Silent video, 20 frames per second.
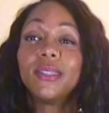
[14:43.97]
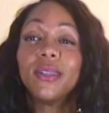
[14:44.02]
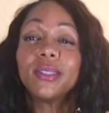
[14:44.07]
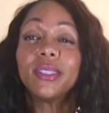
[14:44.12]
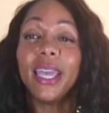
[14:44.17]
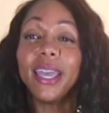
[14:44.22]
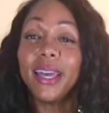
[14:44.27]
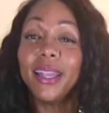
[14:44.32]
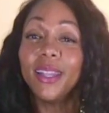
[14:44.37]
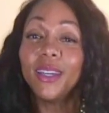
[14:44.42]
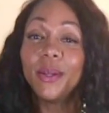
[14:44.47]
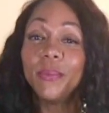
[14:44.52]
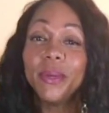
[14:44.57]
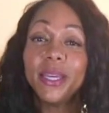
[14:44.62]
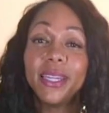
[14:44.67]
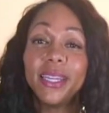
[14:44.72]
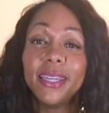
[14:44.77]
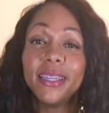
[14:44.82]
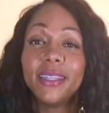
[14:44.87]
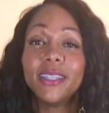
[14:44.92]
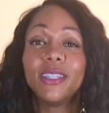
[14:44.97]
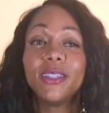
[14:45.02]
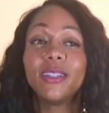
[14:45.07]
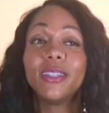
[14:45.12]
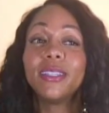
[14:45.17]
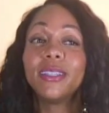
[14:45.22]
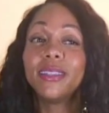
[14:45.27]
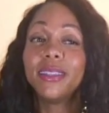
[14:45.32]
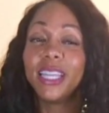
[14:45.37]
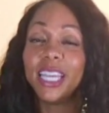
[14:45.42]
So take a little minute,
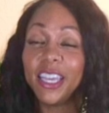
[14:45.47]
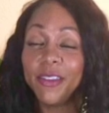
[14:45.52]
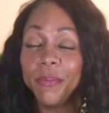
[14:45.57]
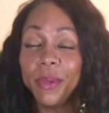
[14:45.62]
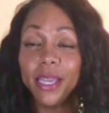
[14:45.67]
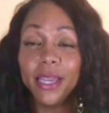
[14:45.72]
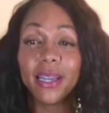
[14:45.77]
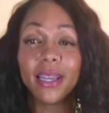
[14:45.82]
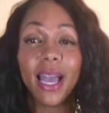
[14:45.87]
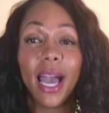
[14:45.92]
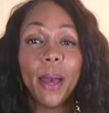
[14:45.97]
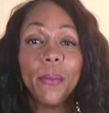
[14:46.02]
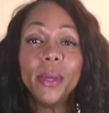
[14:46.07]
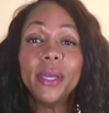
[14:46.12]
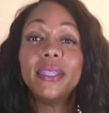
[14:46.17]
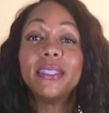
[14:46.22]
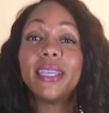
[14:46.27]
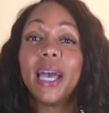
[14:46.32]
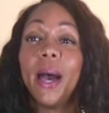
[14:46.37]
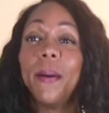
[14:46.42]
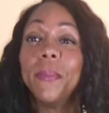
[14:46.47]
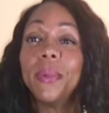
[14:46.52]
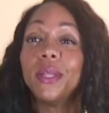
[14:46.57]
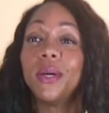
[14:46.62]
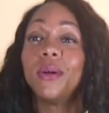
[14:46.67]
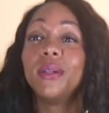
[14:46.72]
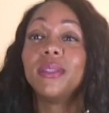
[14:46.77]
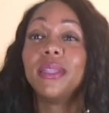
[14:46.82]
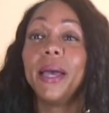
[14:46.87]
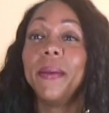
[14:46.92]
leave me a comment down
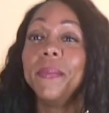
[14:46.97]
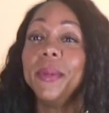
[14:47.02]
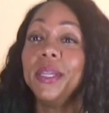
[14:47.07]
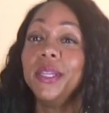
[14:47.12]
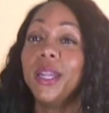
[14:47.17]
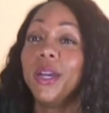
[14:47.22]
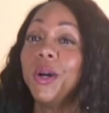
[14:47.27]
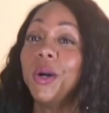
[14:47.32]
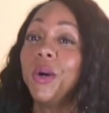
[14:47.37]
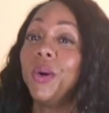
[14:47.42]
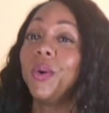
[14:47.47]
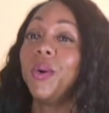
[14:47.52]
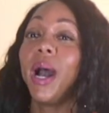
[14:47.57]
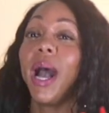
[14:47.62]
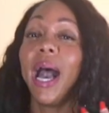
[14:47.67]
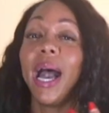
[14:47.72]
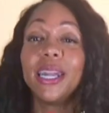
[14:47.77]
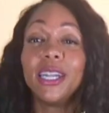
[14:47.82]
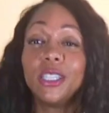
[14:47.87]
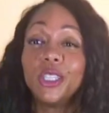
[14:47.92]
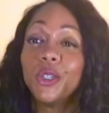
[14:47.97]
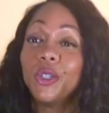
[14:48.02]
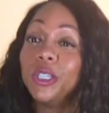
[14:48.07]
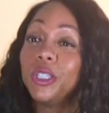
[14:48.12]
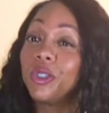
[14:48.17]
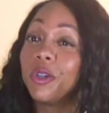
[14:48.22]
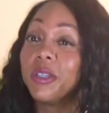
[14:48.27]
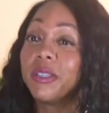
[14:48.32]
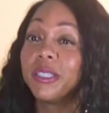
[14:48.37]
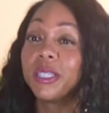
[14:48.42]
below. Let me know, how did you
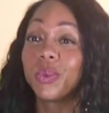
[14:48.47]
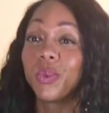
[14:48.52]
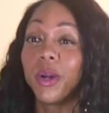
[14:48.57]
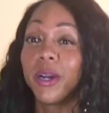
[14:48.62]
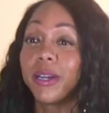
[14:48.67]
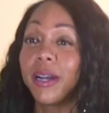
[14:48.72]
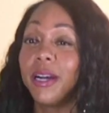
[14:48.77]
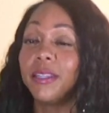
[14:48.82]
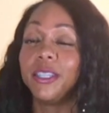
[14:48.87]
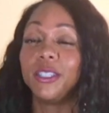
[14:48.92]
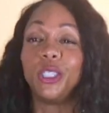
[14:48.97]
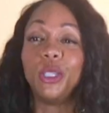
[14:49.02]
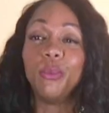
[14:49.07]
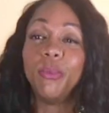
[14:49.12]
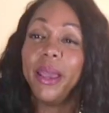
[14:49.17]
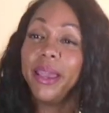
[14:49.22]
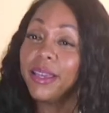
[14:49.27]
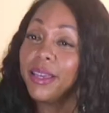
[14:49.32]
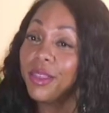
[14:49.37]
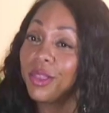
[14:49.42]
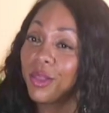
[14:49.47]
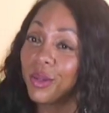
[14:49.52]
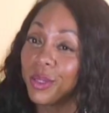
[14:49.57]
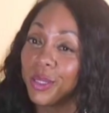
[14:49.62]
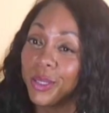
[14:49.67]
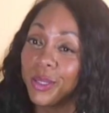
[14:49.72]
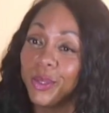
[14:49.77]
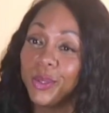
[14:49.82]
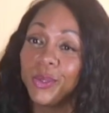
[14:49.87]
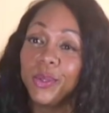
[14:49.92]
enjoy this workout? Did you make it
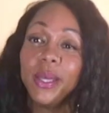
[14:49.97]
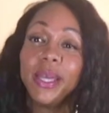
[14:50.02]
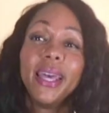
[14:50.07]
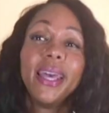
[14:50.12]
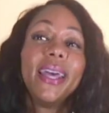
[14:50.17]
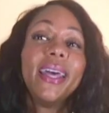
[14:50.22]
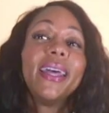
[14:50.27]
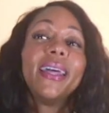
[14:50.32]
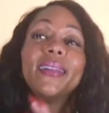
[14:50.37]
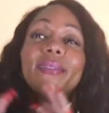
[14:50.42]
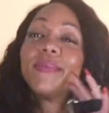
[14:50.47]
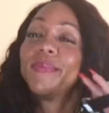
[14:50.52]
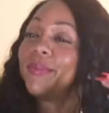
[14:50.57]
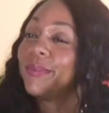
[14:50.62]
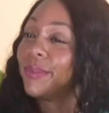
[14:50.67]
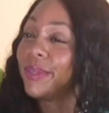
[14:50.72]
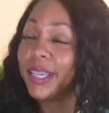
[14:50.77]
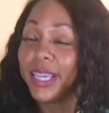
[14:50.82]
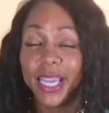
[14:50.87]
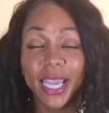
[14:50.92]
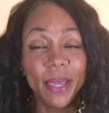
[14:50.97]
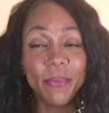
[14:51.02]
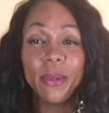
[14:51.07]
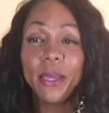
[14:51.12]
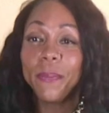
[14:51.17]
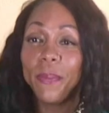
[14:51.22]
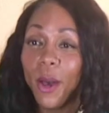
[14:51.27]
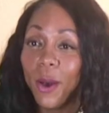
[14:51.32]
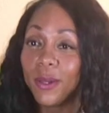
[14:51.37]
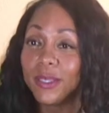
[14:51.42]
through? Keep
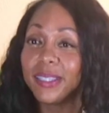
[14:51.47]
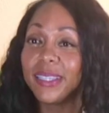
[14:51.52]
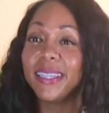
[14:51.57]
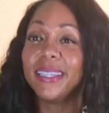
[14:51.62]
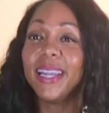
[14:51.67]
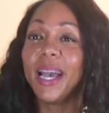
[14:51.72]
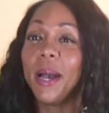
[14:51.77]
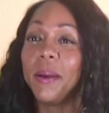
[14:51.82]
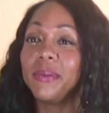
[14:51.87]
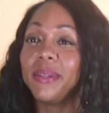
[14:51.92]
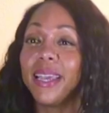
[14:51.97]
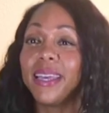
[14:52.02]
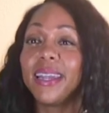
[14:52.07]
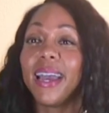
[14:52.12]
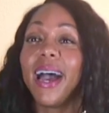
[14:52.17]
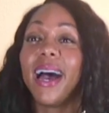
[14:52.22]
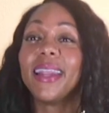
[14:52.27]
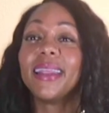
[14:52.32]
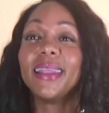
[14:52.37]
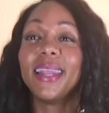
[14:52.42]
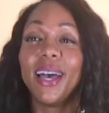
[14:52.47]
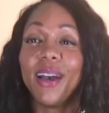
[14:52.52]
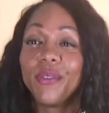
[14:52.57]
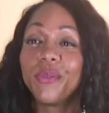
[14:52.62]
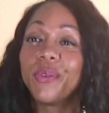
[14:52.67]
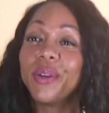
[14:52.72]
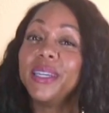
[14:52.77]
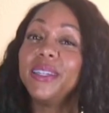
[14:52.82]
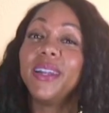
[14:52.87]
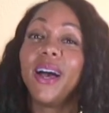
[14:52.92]
me posted and updated. I love
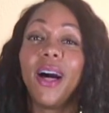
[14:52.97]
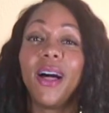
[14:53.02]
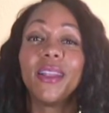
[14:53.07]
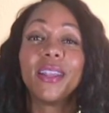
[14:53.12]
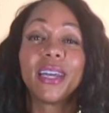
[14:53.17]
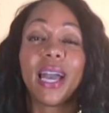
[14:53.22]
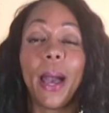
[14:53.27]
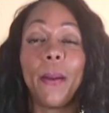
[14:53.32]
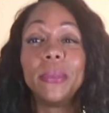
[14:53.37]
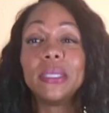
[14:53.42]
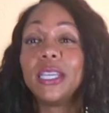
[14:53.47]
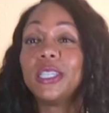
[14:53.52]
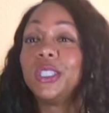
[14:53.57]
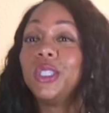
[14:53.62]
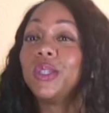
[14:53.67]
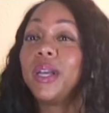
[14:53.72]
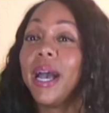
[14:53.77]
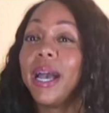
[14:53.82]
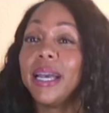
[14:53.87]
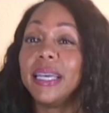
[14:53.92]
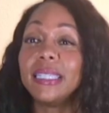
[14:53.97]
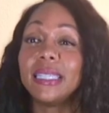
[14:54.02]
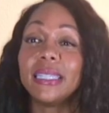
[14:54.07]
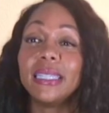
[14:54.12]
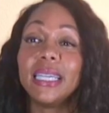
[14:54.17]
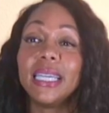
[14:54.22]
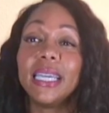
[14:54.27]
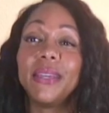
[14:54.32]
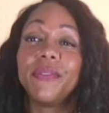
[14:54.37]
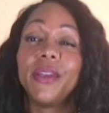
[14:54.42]
reading all the comments that you guys
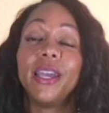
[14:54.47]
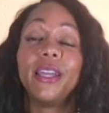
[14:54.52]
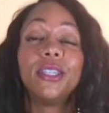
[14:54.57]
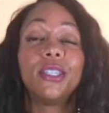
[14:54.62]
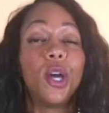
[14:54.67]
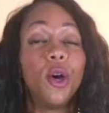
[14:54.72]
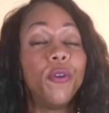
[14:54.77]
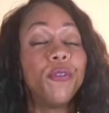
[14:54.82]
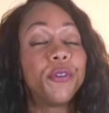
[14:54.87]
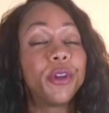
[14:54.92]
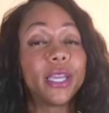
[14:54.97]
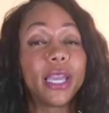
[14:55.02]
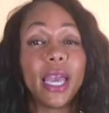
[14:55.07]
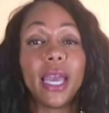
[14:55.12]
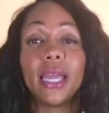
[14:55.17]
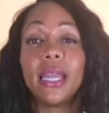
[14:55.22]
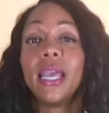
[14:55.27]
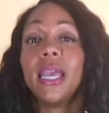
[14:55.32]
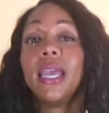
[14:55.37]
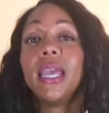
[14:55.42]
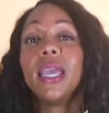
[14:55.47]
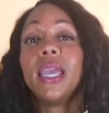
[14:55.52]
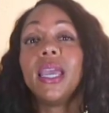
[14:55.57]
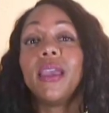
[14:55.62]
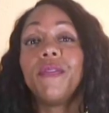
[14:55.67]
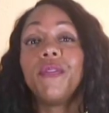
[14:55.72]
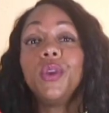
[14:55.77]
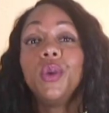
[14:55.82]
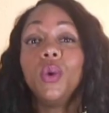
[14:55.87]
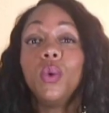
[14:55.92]
leave. And don't forget,
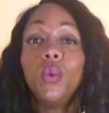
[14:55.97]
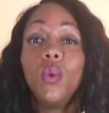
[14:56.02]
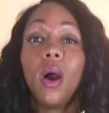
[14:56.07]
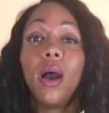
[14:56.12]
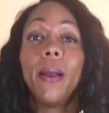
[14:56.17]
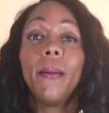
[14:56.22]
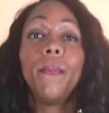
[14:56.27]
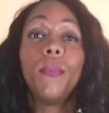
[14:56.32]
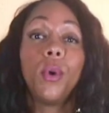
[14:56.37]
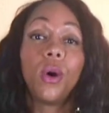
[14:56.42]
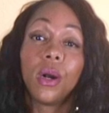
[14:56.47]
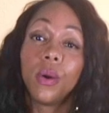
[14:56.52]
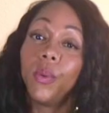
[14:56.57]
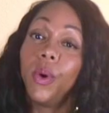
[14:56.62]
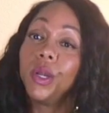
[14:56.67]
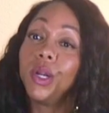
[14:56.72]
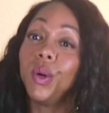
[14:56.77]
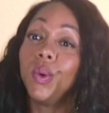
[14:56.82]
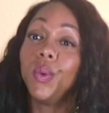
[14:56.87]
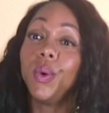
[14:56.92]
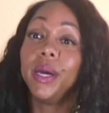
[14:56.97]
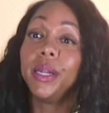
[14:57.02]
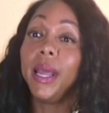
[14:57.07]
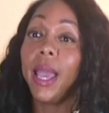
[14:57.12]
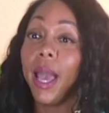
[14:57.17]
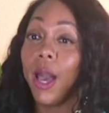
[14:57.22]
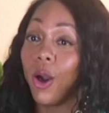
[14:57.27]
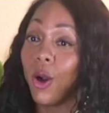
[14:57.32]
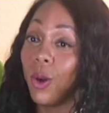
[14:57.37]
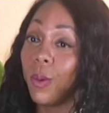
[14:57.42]
if you want more one-on-one
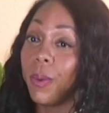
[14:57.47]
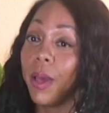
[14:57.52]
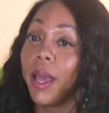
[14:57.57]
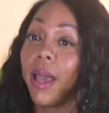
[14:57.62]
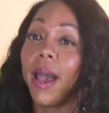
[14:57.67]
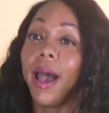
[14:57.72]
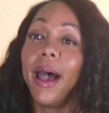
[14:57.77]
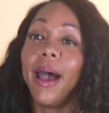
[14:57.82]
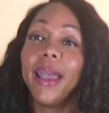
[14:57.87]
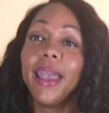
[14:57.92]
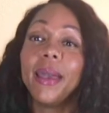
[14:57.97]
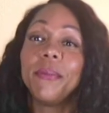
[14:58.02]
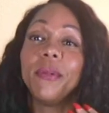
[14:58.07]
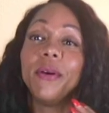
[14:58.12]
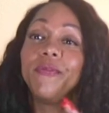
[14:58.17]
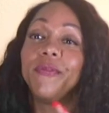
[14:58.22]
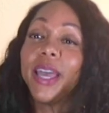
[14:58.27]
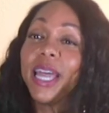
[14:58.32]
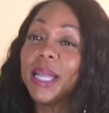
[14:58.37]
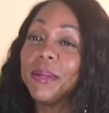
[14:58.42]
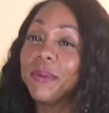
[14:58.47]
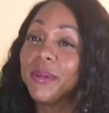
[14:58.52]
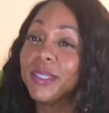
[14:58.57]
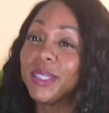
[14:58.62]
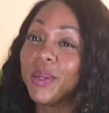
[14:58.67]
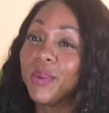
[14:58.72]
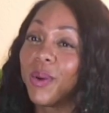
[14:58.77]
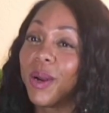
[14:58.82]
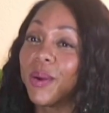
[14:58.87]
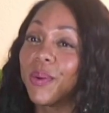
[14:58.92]
help, I am available
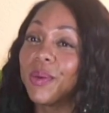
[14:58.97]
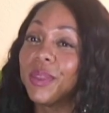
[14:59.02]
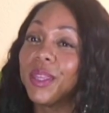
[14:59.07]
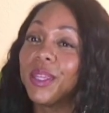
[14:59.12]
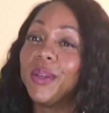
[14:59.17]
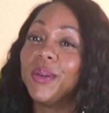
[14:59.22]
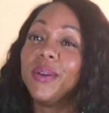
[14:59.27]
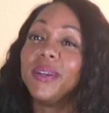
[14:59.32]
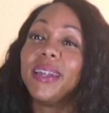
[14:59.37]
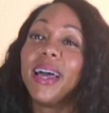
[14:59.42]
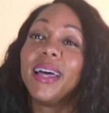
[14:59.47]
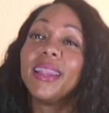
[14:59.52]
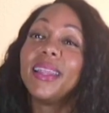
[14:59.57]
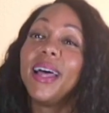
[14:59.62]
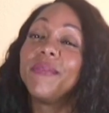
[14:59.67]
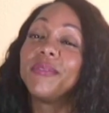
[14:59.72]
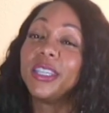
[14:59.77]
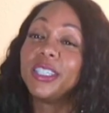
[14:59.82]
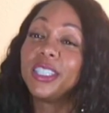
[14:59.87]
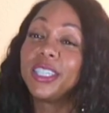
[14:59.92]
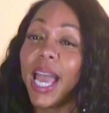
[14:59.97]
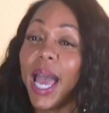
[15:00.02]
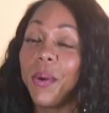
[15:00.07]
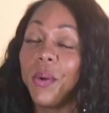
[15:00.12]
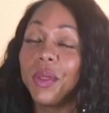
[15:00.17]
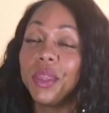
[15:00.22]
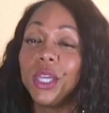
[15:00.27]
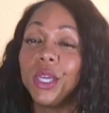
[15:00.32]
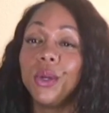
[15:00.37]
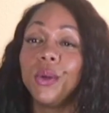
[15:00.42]
to work with you, and I'd love to chat
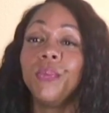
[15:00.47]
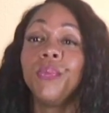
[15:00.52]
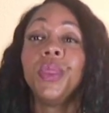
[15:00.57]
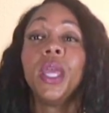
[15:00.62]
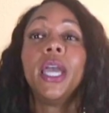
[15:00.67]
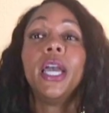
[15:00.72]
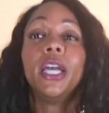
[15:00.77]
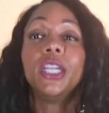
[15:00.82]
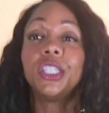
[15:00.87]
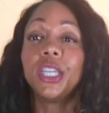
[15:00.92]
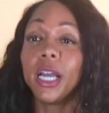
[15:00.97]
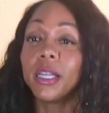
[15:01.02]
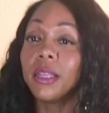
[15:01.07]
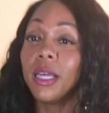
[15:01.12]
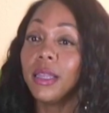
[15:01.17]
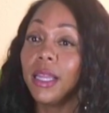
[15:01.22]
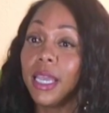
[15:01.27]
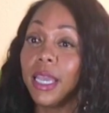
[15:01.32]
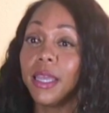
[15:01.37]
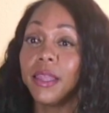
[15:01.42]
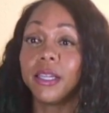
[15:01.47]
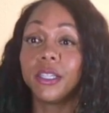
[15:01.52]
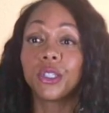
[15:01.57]
with you. Check the link in the